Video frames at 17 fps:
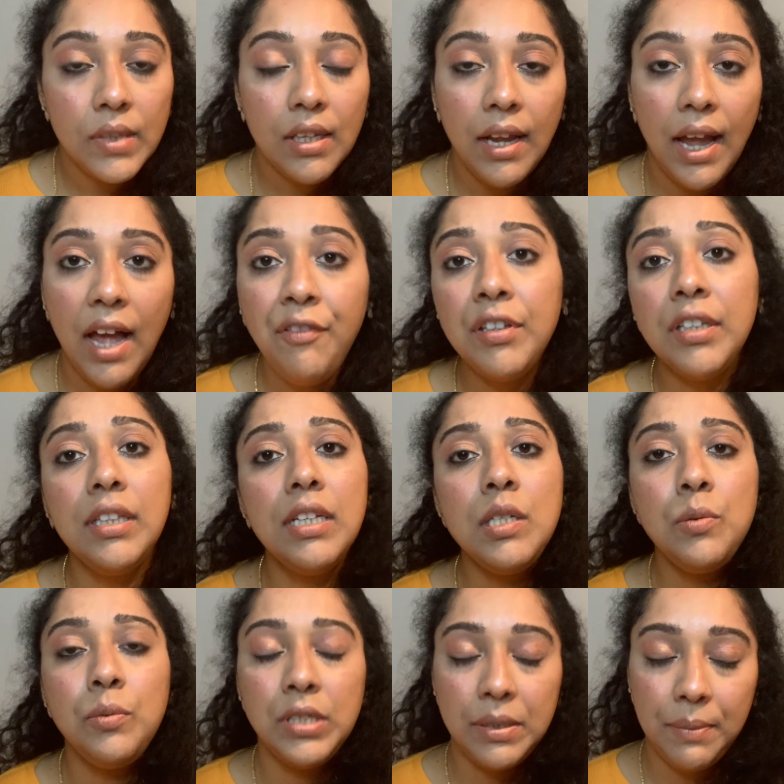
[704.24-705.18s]
after
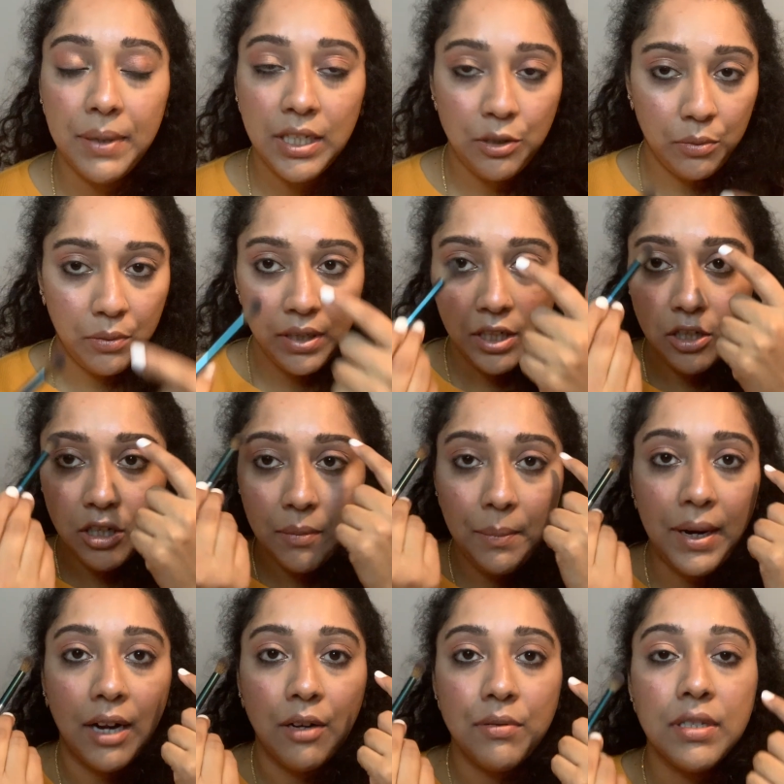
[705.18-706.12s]
this would be doing your
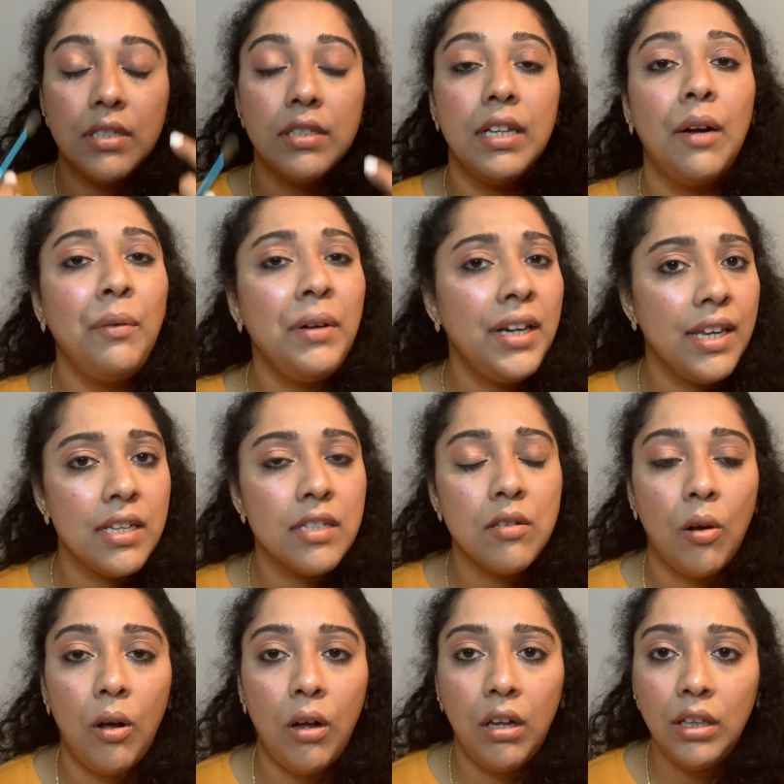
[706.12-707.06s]
brows. Nowadays
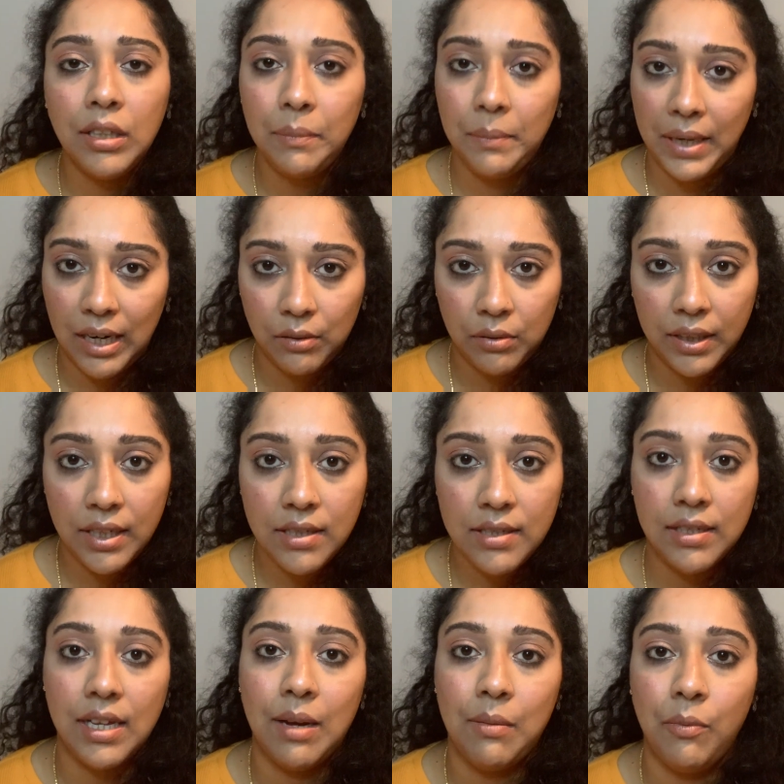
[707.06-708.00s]
all the brow
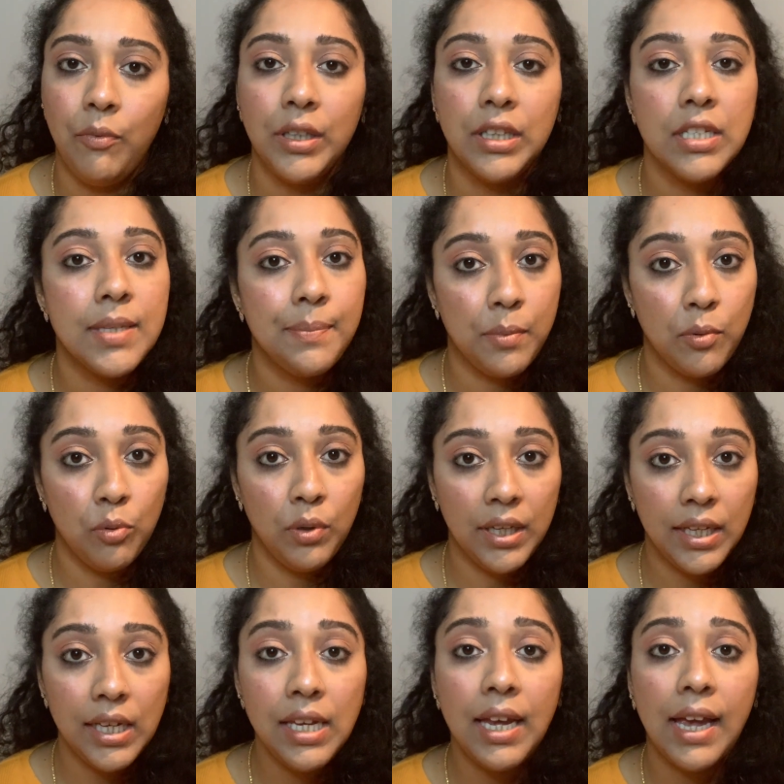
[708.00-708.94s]
kits come with a
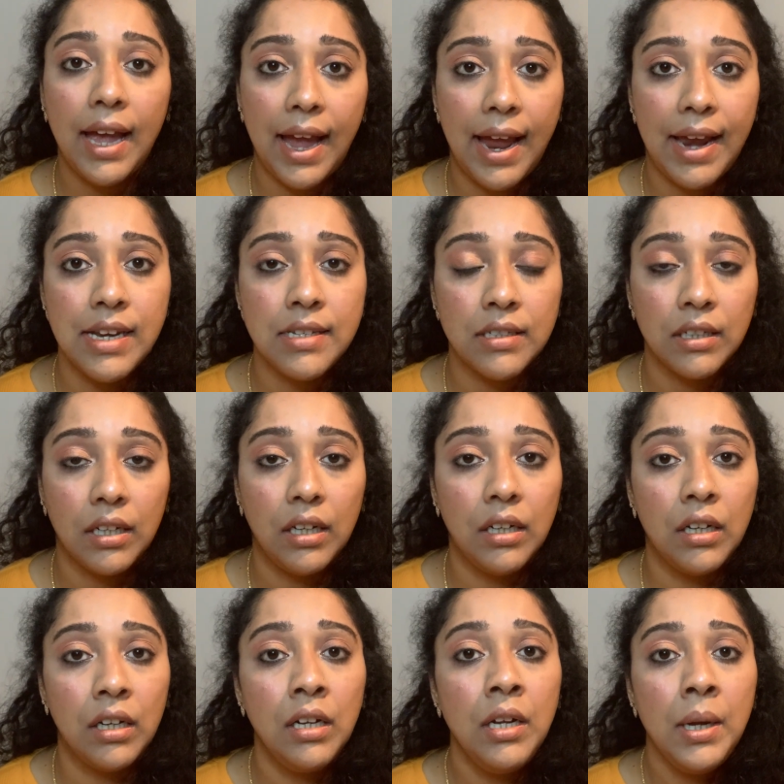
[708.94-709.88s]
spoolie and
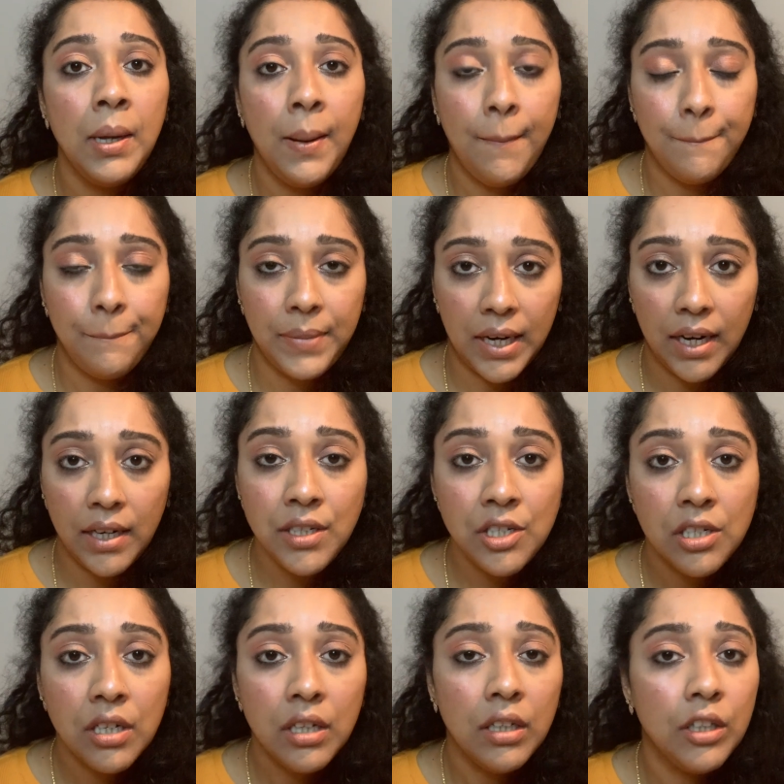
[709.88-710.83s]
a brush.
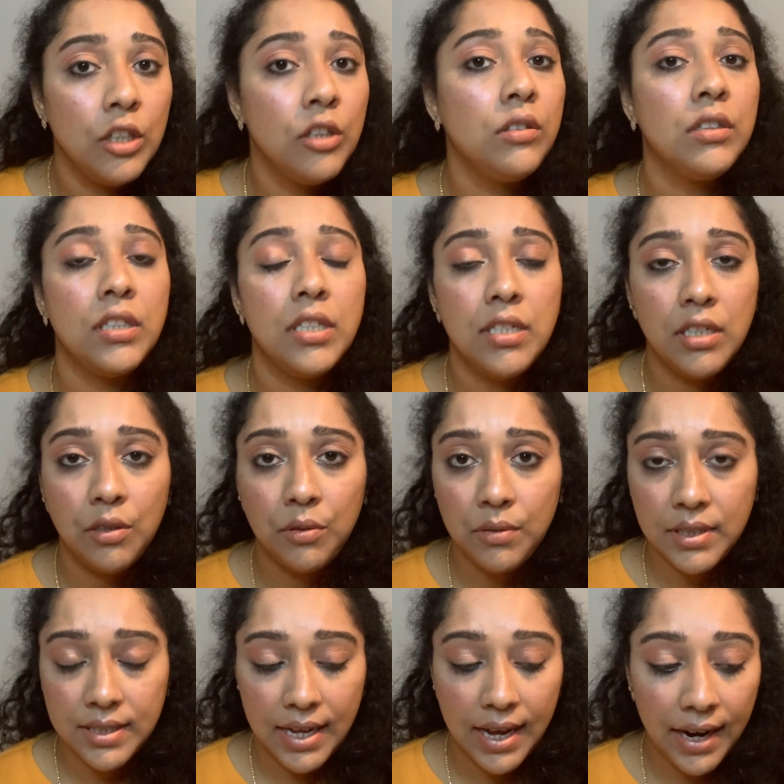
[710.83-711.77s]
You could
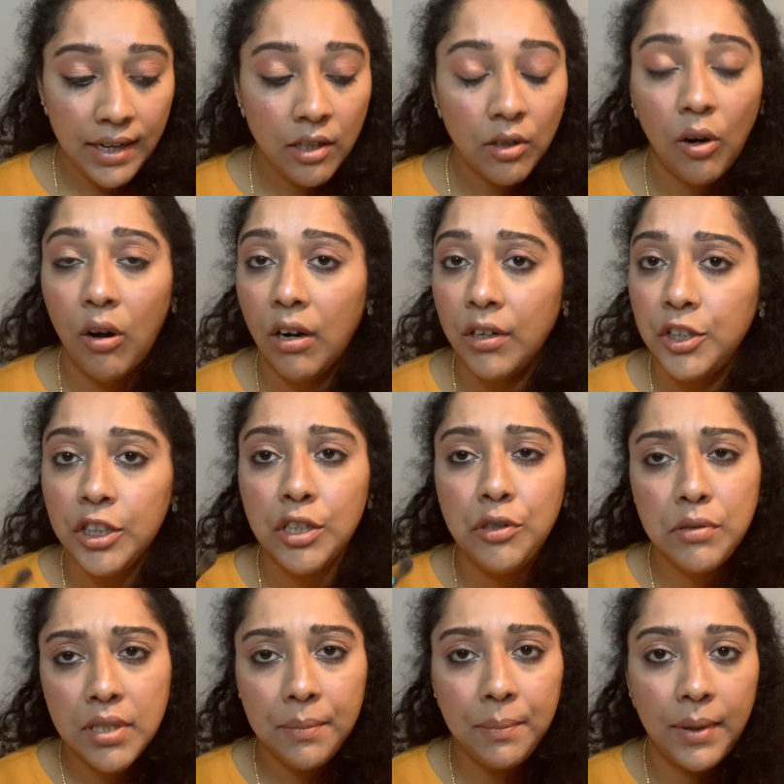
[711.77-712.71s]
use that, or you can
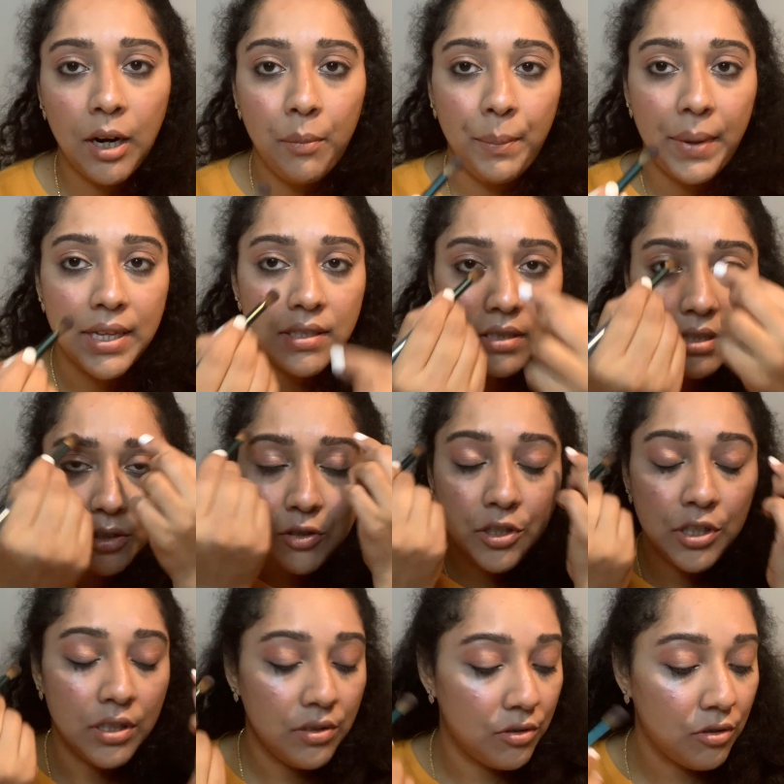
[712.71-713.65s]
use a brow pencil to
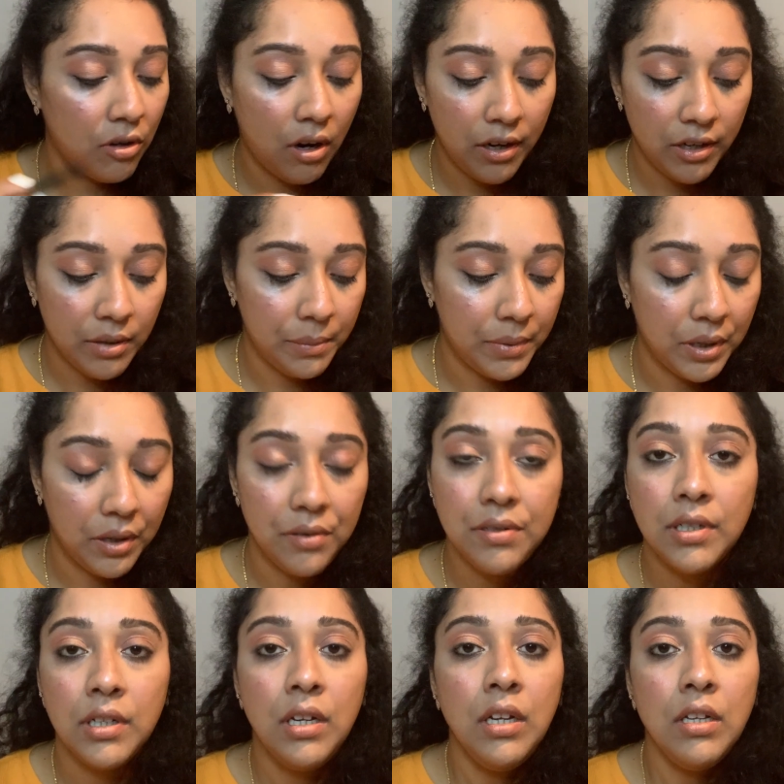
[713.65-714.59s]
just draw your brows.
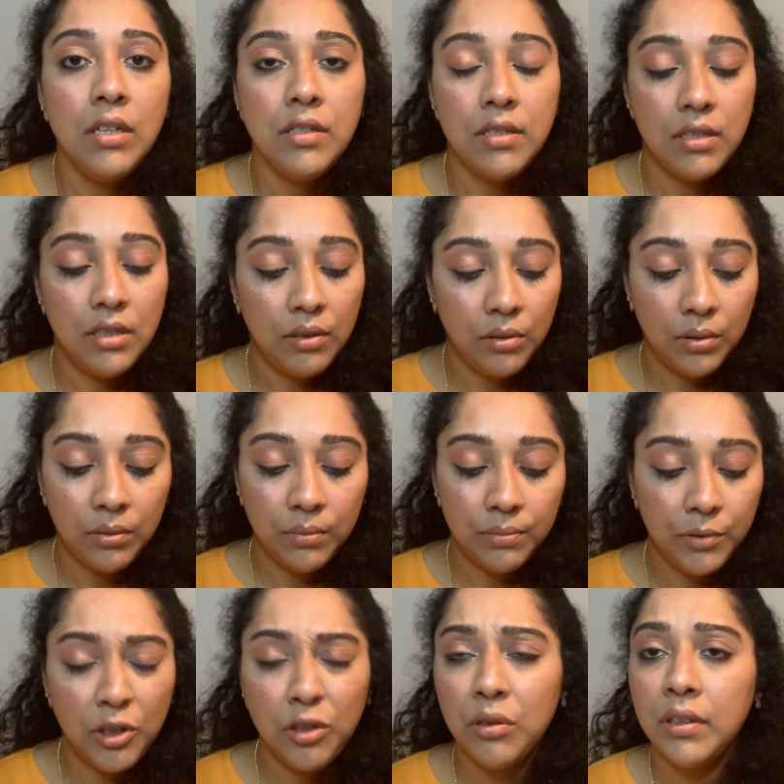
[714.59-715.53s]
So
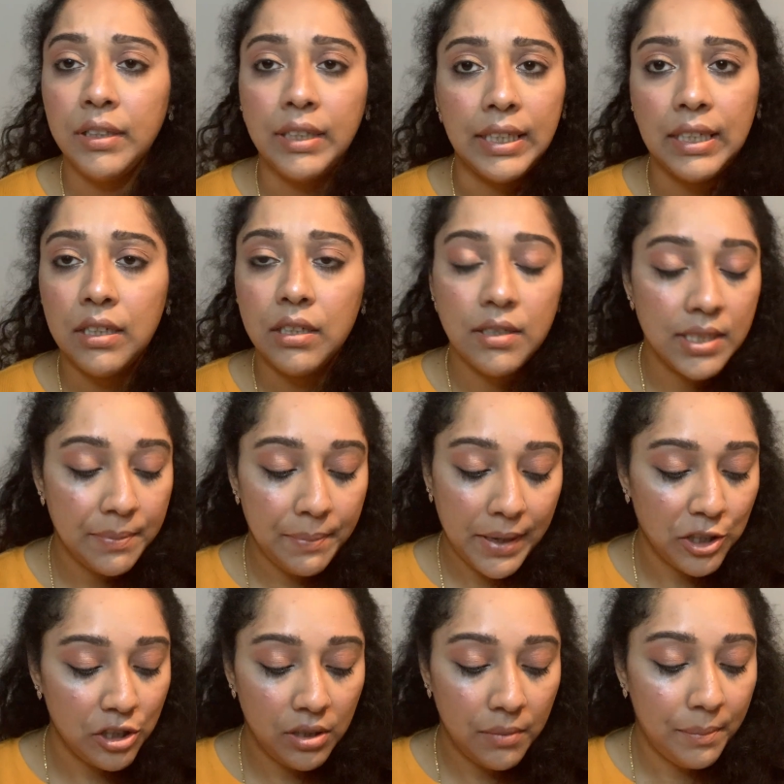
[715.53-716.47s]
you don't need a
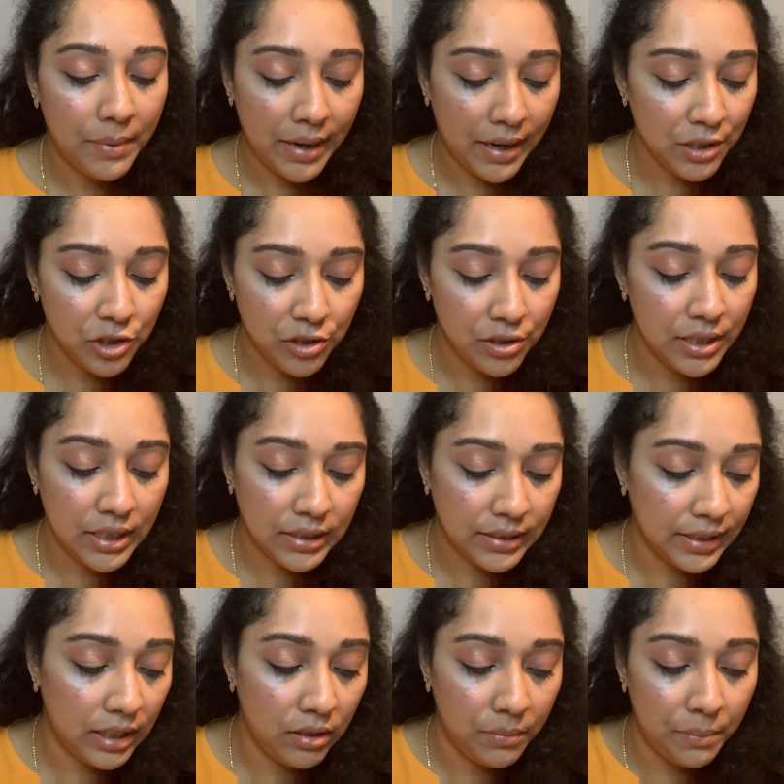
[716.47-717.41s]
special brush,
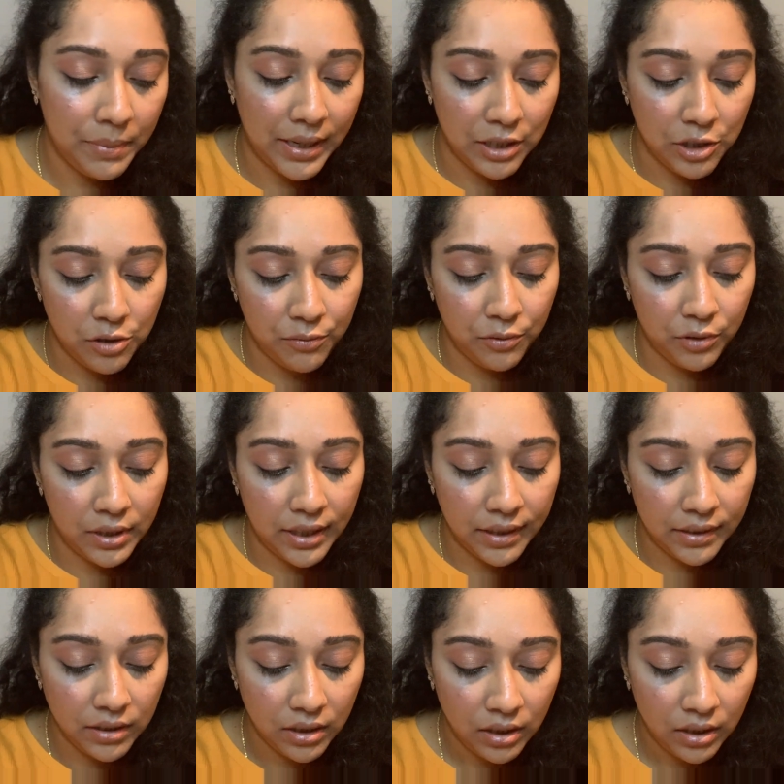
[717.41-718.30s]
detailed brush for that.